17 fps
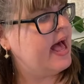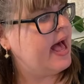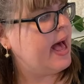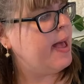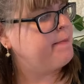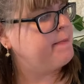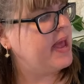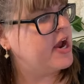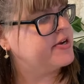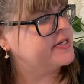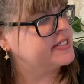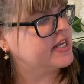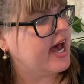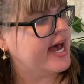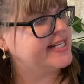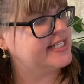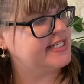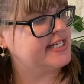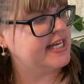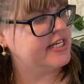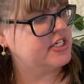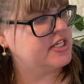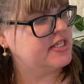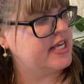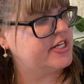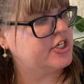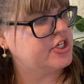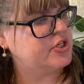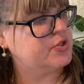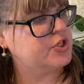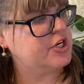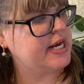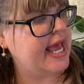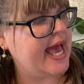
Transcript: a parent's guide to teaching their children